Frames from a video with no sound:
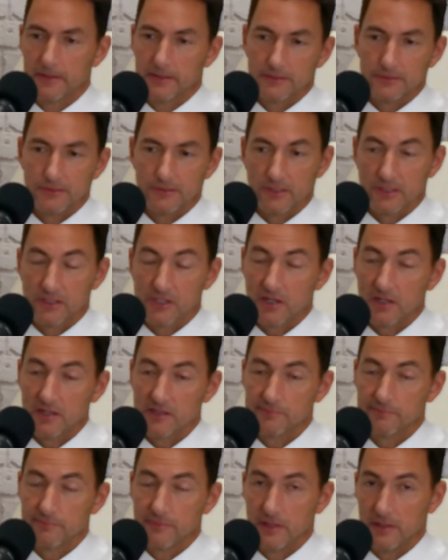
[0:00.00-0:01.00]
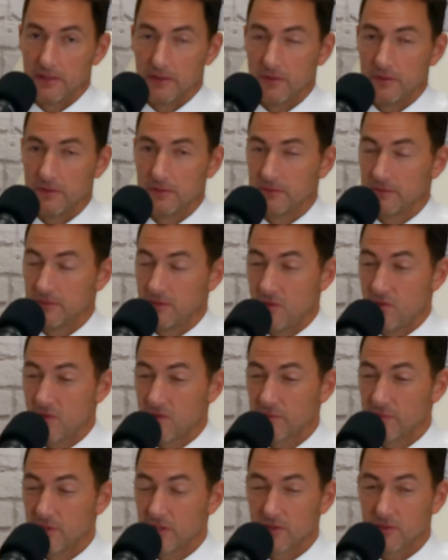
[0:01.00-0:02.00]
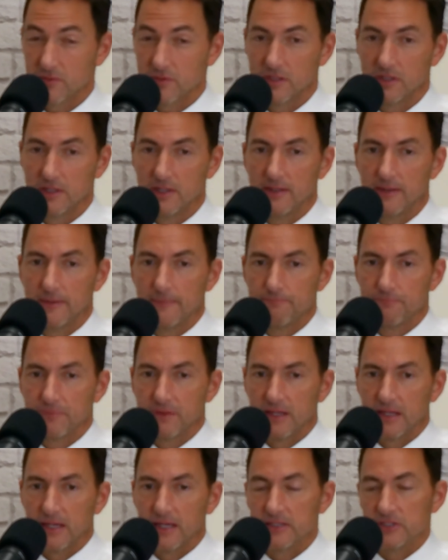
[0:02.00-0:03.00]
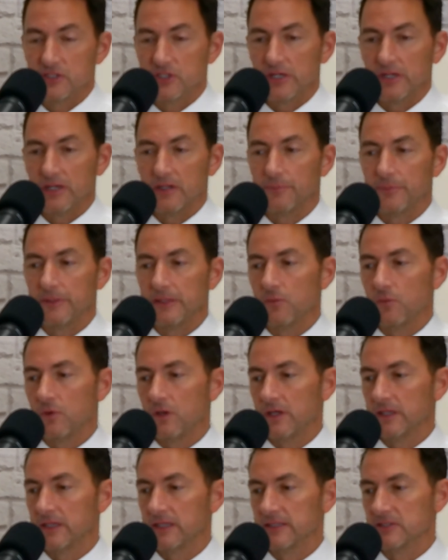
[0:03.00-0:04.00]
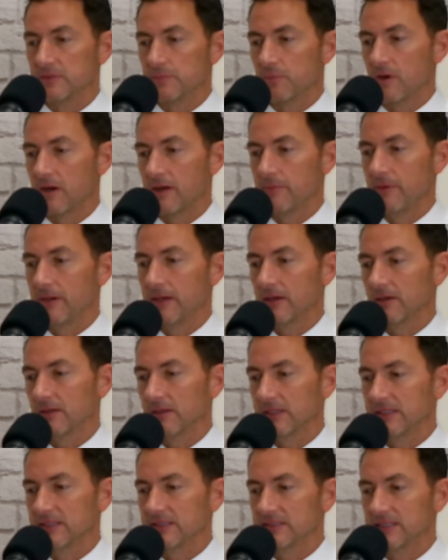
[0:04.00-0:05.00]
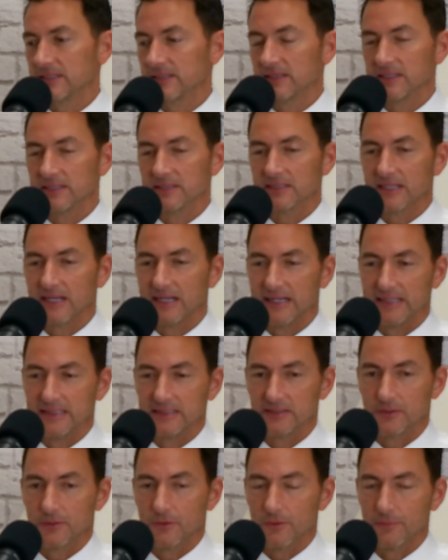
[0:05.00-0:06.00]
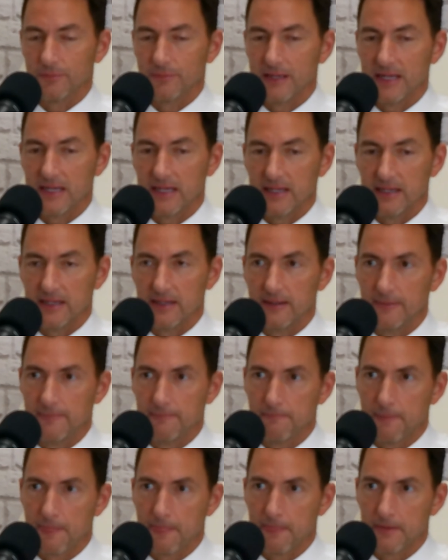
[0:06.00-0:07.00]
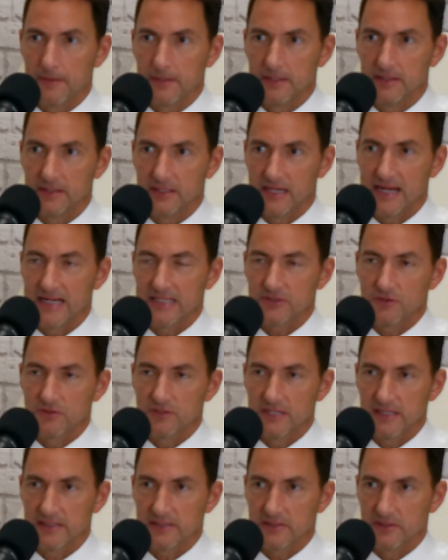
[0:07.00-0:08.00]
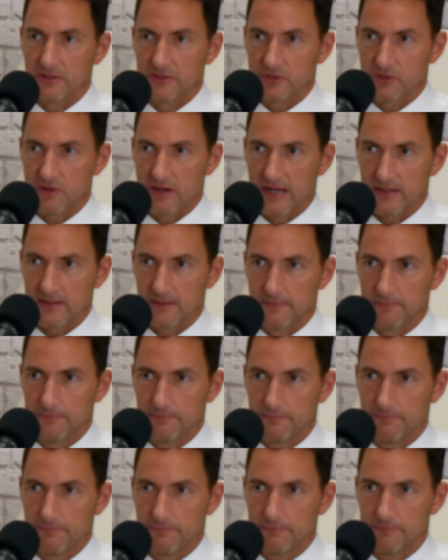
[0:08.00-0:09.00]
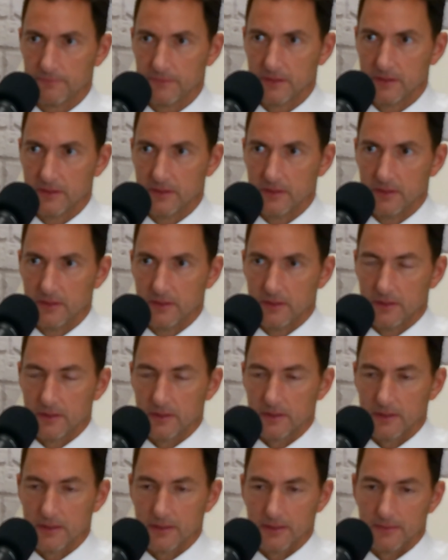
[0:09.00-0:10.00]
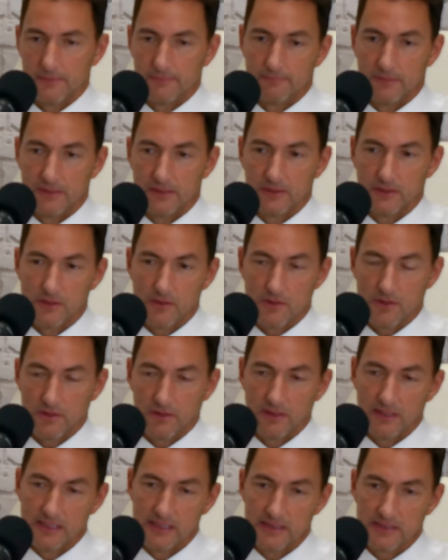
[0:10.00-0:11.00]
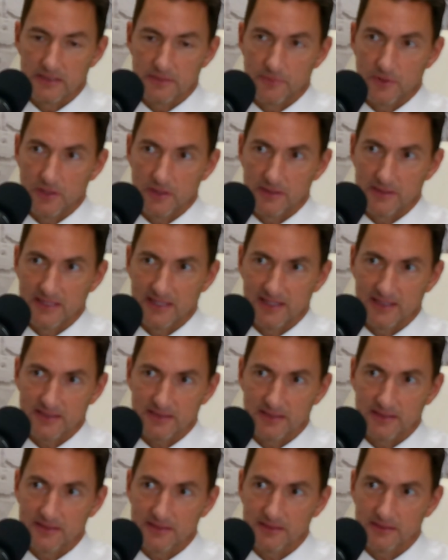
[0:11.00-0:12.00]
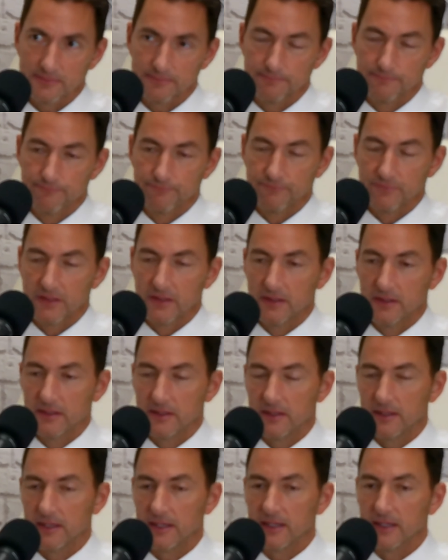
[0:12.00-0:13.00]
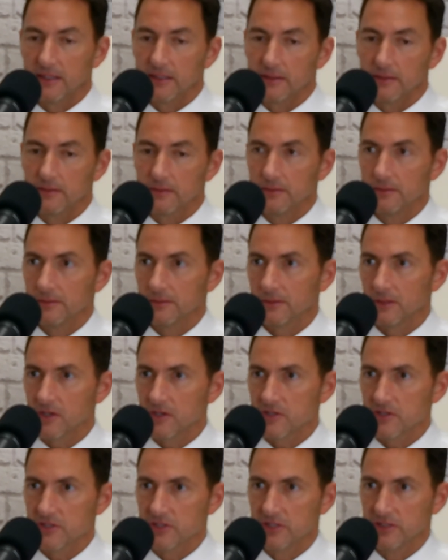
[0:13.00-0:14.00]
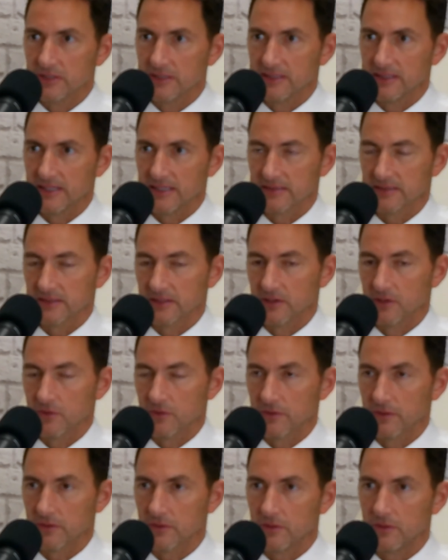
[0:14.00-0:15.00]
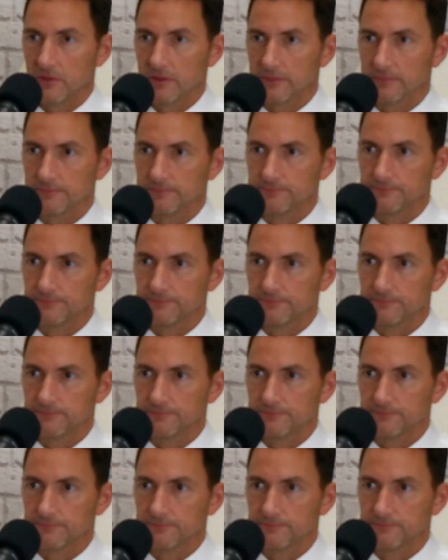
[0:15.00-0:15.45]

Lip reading: You could call them a hormone. And GLP-1 is primarily synthesized or made in the gastrointestinal tract, along the small intestines and large intestine, or the colon.